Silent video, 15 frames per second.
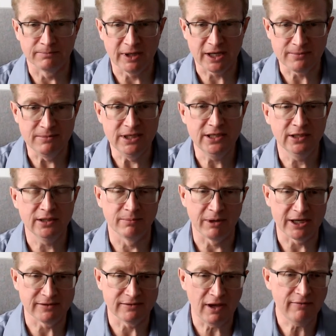me and by
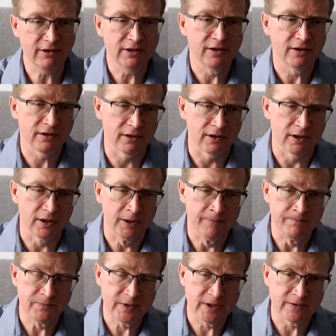David,
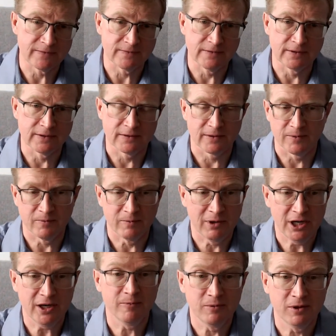
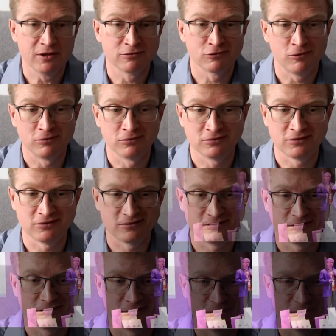where we wrote the